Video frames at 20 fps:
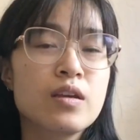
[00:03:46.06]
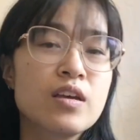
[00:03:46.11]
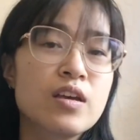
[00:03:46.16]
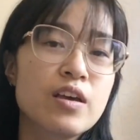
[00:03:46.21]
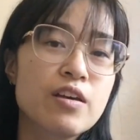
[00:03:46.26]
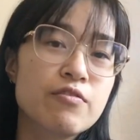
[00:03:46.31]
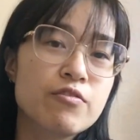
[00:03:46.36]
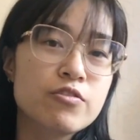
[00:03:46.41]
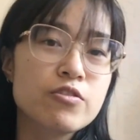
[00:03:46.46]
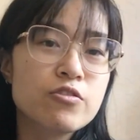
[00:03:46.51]

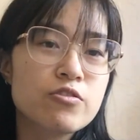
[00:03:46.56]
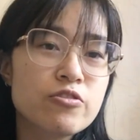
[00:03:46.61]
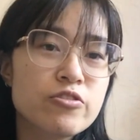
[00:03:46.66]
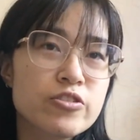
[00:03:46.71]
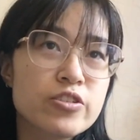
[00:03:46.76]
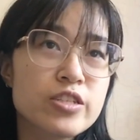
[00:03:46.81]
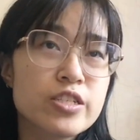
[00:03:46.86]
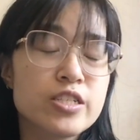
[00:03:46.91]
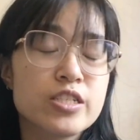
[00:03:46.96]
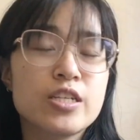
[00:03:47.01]
If you're new to
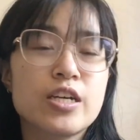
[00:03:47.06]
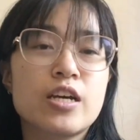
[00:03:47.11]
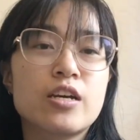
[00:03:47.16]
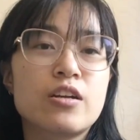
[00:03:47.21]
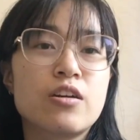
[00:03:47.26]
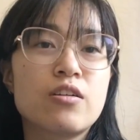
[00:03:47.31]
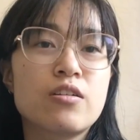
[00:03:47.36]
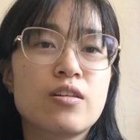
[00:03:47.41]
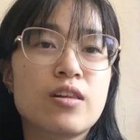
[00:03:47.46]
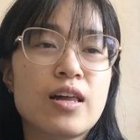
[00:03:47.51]
this
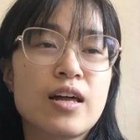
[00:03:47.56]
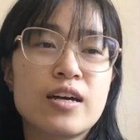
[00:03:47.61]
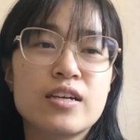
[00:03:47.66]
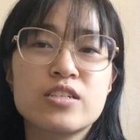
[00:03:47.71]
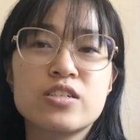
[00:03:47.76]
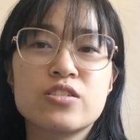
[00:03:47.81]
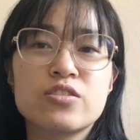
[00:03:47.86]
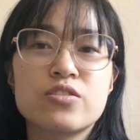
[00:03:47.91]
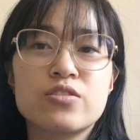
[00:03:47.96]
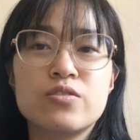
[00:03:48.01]
channel, I
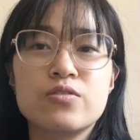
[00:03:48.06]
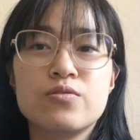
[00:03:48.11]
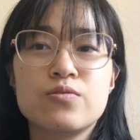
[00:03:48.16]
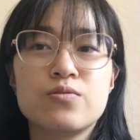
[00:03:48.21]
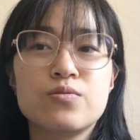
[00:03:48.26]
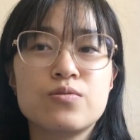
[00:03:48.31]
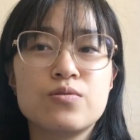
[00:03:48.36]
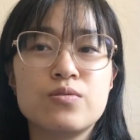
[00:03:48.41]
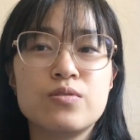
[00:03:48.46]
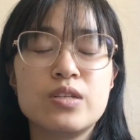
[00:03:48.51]
just
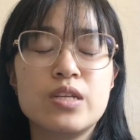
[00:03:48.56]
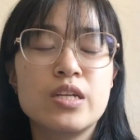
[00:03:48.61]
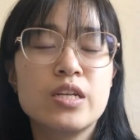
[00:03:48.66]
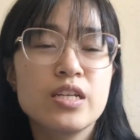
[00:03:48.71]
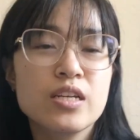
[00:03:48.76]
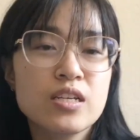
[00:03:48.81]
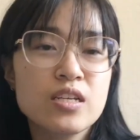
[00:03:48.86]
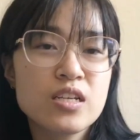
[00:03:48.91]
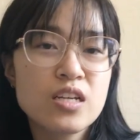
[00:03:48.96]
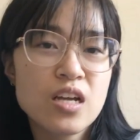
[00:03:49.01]
do
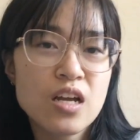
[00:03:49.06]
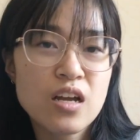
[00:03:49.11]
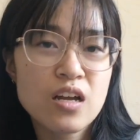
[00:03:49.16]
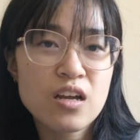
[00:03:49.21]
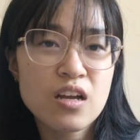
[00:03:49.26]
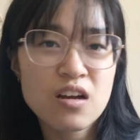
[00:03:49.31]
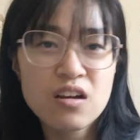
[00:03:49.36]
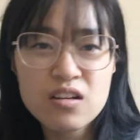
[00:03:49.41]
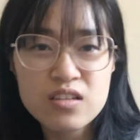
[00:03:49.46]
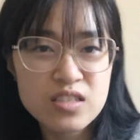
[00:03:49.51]
knitting
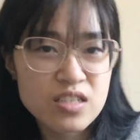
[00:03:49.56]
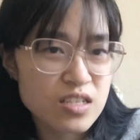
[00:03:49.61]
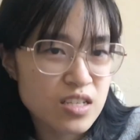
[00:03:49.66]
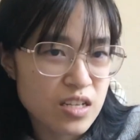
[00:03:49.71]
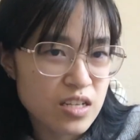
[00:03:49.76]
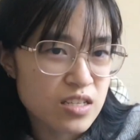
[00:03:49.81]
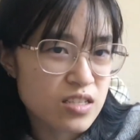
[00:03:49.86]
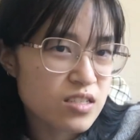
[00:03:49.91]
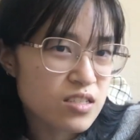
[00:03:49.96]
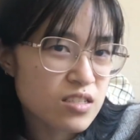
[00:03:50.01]

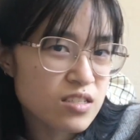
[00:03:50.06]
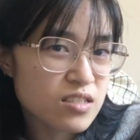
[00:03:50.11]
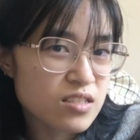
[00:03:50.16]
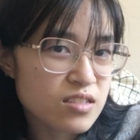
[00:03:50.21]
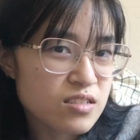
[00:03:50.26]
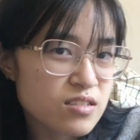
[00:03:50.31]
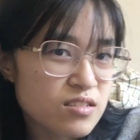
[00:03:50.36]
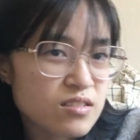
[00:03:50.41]
content.